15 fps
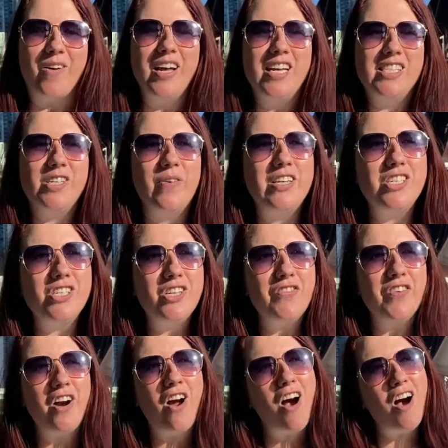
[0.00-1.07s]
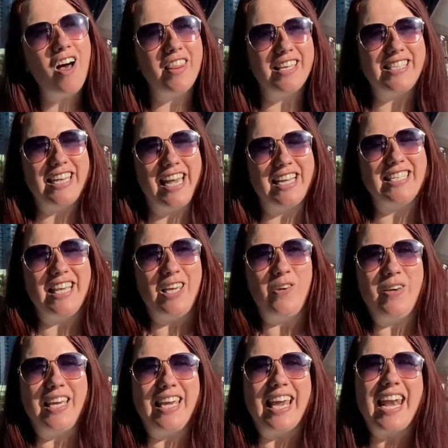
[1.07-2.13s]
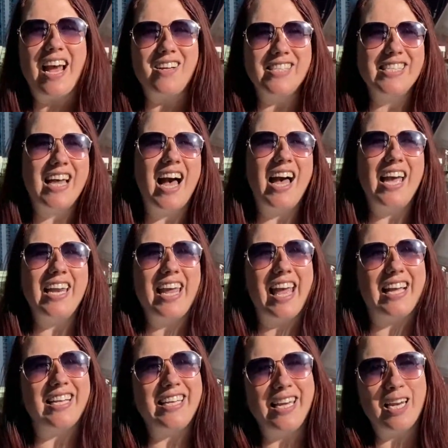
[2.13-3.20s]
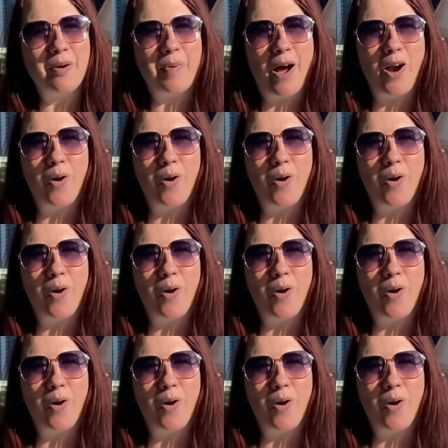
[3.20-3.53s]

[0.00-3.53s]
to register for all the days that you can get outside and clean up our